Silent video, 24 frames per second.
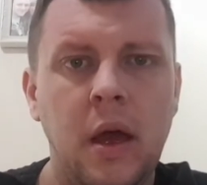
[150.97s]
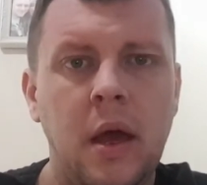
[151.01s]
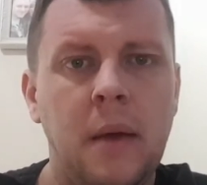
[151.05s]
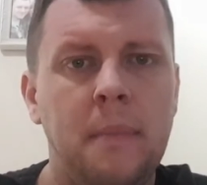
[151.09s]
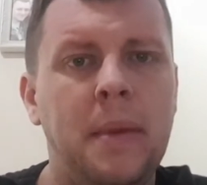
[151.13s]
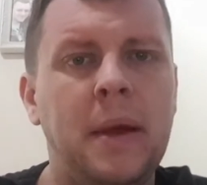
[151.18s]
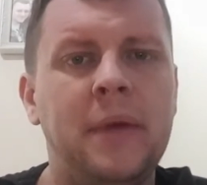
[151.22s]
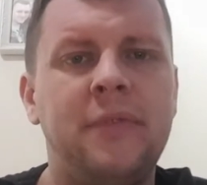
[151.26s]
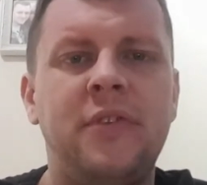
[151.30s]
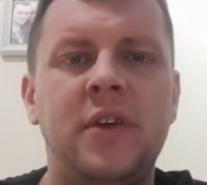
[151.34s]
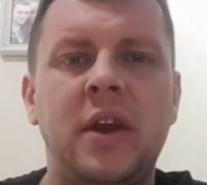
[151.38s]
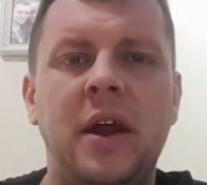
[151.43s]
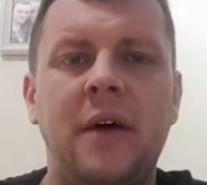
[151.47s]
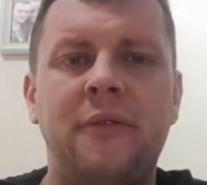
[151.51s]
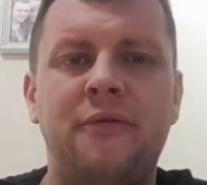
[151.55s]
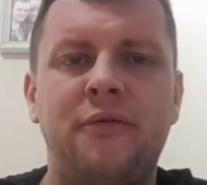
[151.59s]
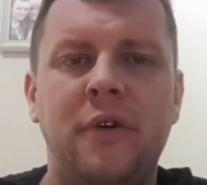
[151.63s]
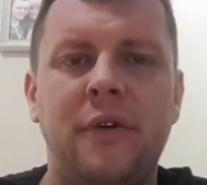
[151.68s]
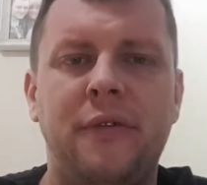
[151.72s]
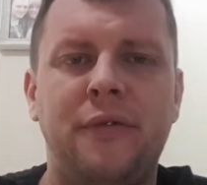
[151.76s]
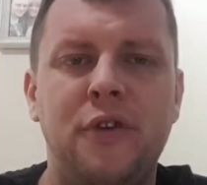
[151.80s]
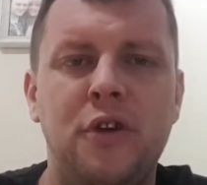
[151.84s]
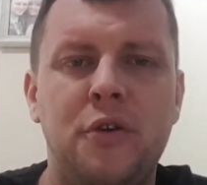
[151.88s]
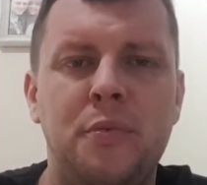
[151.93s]
Picked it up for
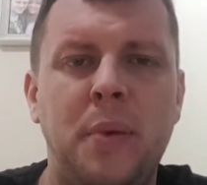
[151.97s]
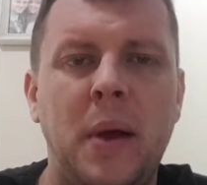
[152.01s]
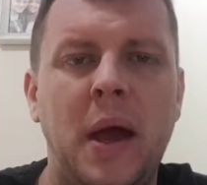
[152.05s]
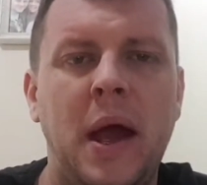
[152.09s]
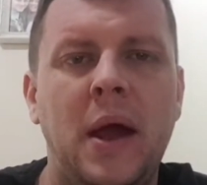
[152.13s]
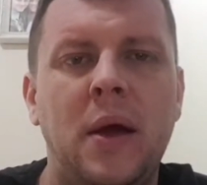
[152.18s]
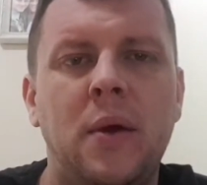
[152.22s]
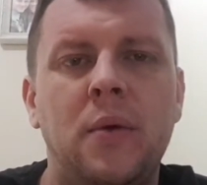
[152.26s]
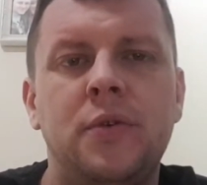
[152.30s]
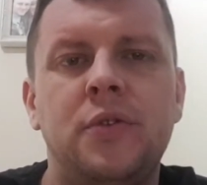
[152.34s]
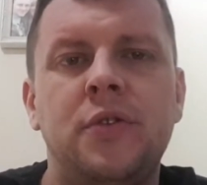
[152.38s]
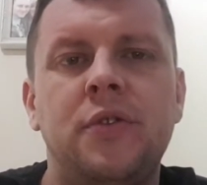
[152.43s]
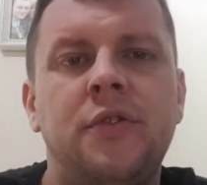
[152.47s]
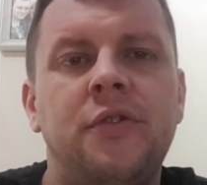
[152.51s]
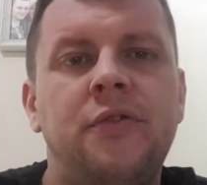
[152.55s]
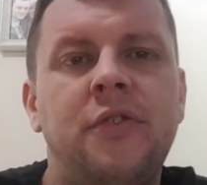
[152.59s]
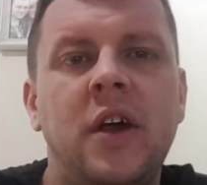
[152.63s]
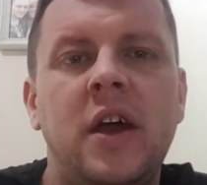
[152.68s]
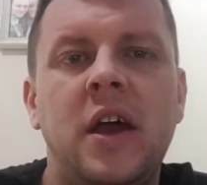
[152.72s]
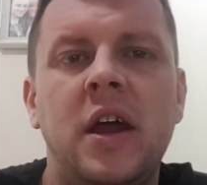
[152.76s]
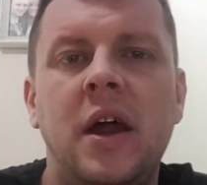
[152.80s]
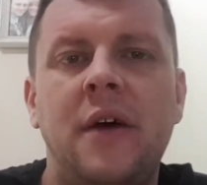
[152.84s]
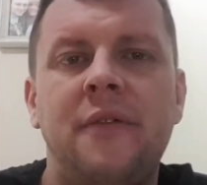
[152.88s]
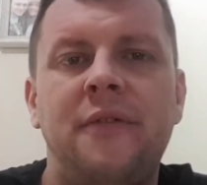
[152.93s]
a few pounds.
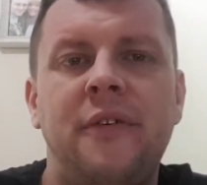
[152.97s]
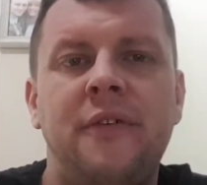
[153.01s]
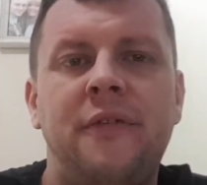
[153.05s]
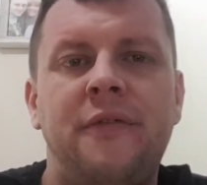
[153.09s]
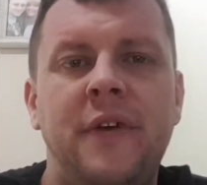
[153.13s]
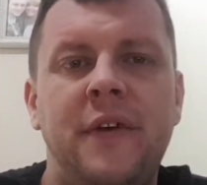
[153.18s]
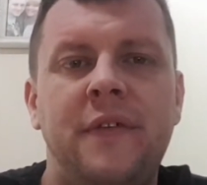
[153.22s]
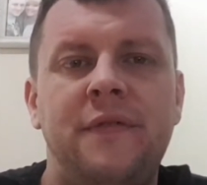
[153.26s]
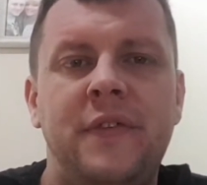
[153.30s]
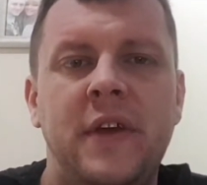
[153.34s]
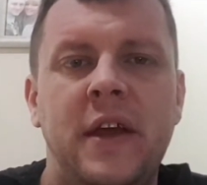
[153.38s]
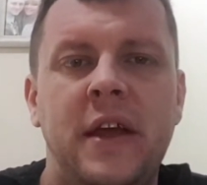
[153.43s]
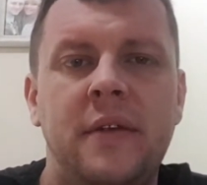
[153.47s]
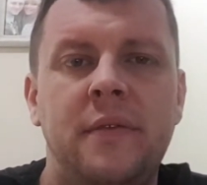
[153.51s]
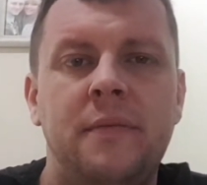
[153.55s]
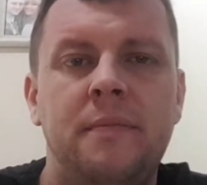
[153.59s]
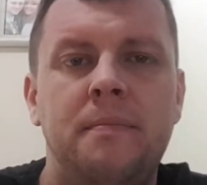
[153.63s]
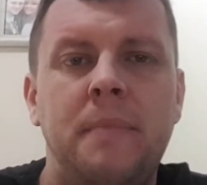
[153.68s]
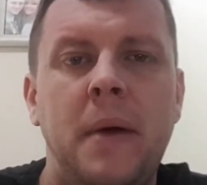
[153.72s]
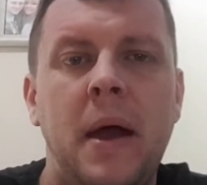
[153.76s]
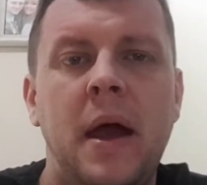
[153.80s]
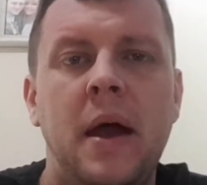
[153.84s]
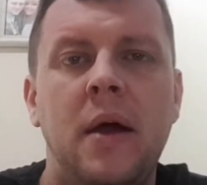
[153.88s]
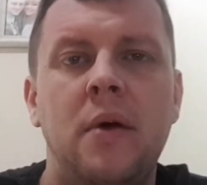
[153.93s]
Stuck it up for
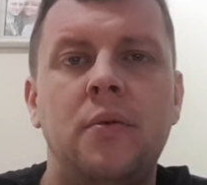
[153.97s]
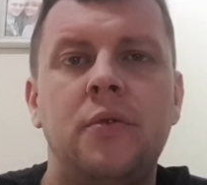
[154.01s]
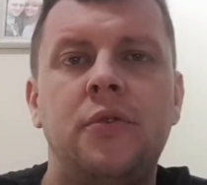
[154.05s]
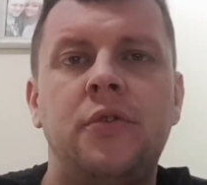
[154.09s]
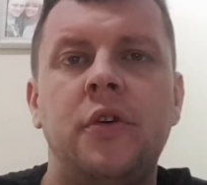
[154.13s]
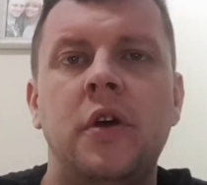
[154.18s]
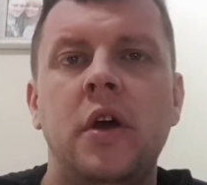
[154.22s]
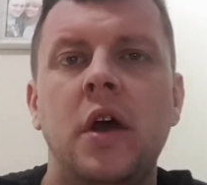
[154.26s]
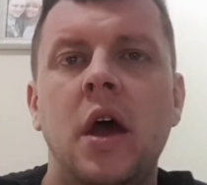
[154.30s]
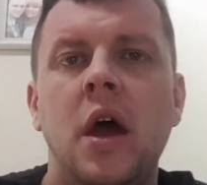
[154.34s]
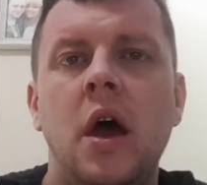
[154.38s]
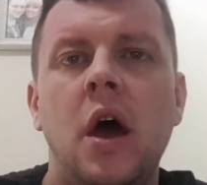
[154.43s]
£15.